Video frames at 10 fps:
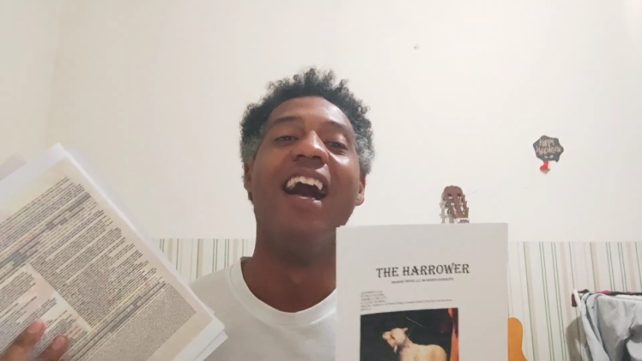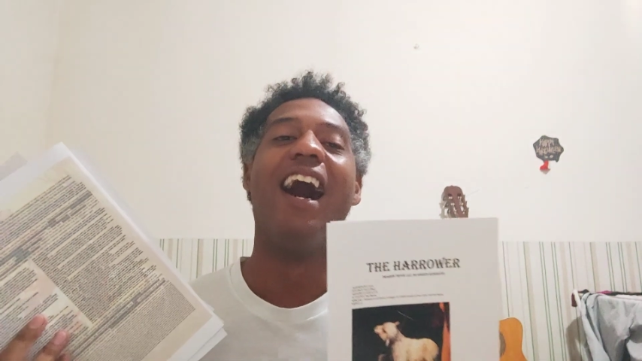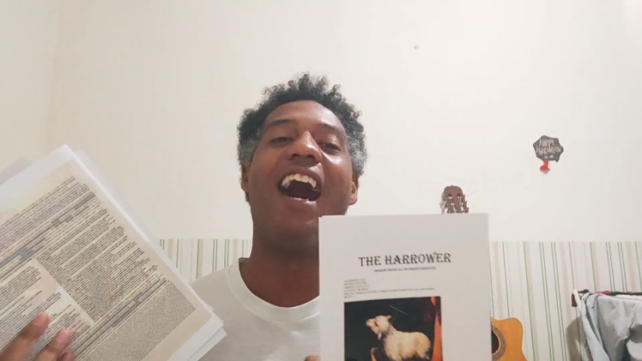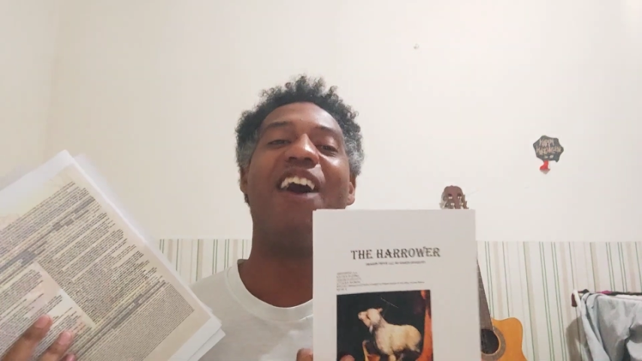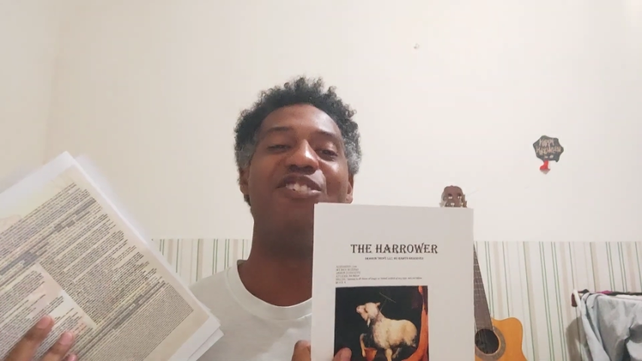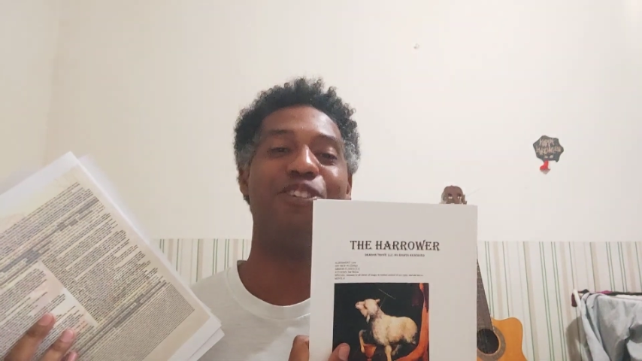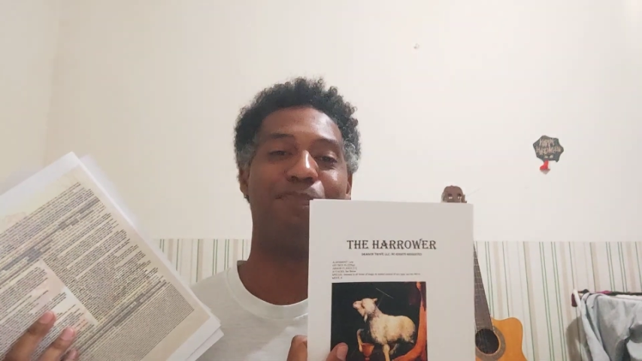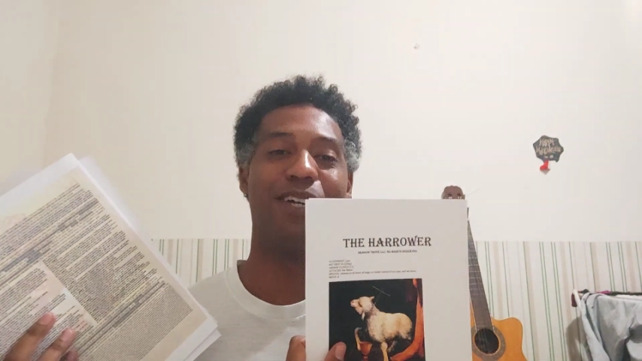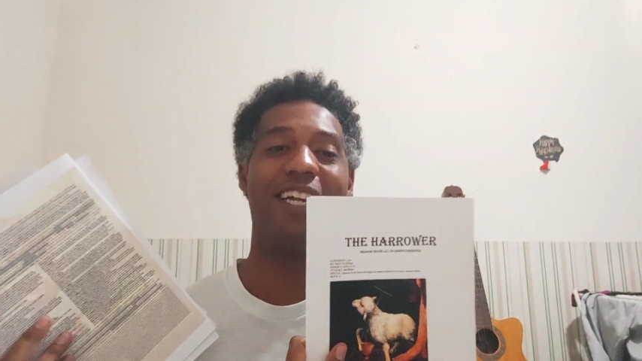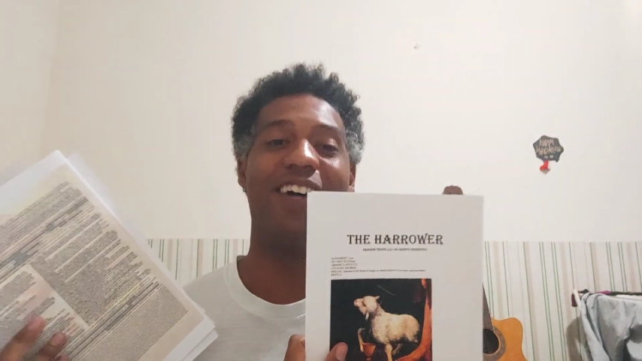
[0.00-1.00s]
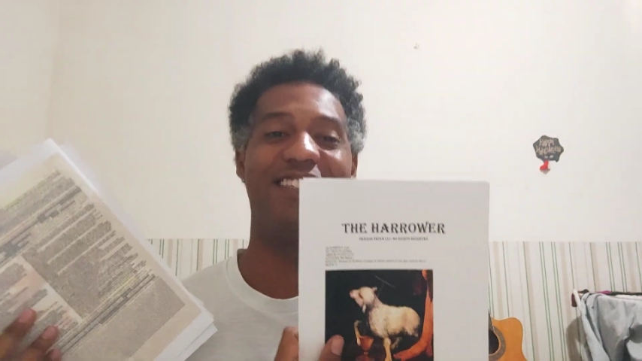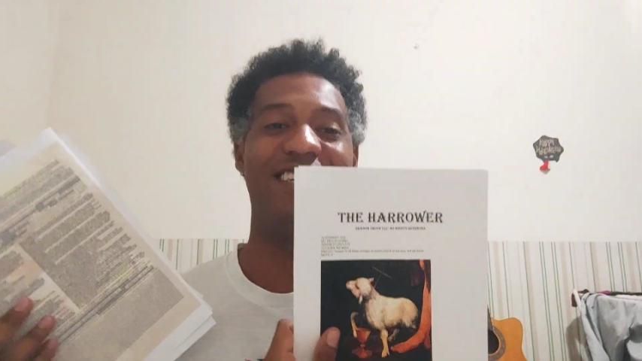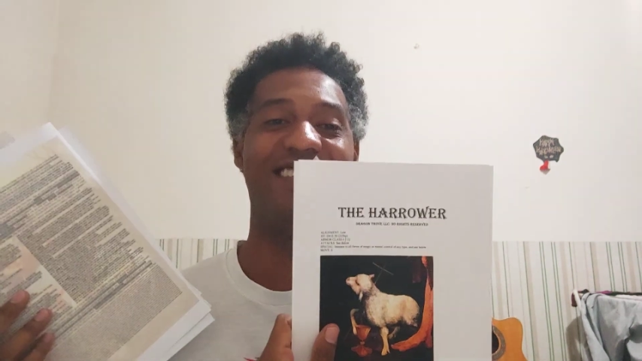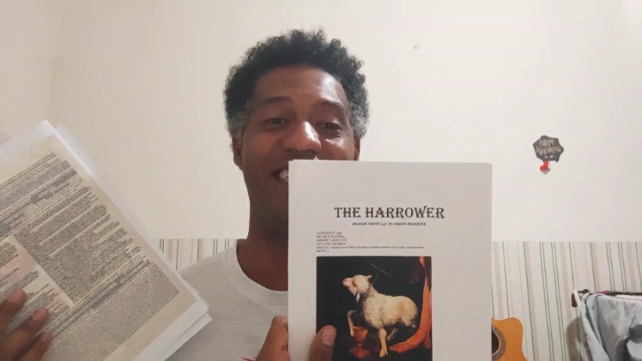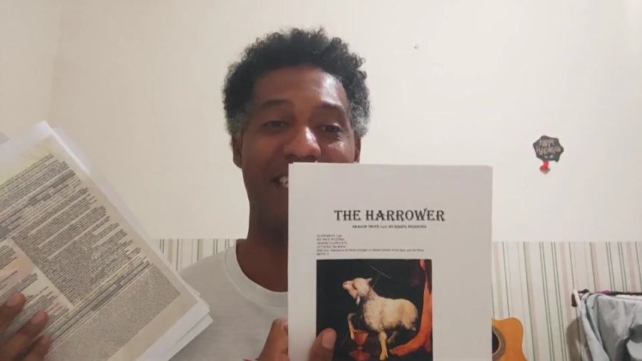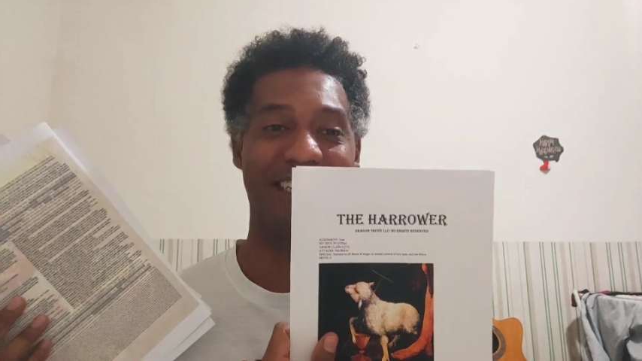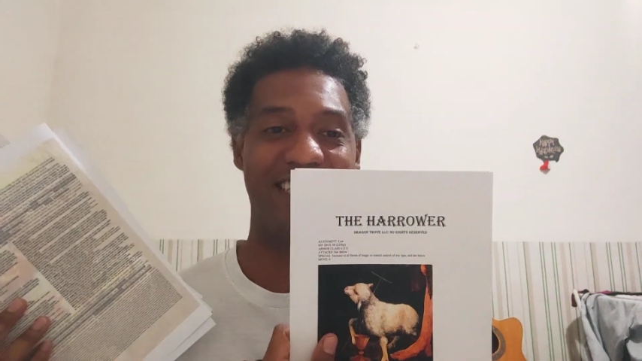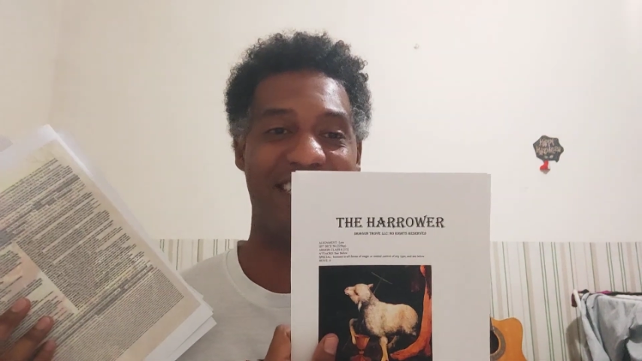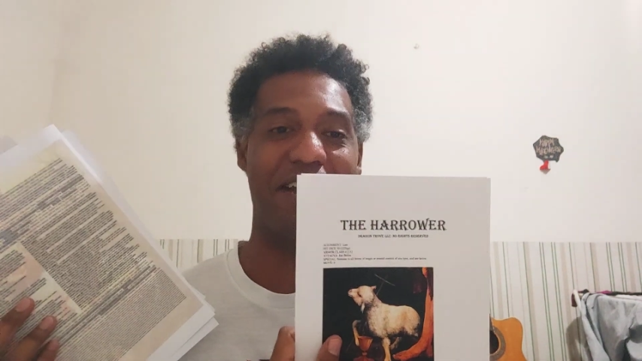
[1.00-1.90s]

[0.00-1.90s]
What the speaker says: how to pronounce this in English.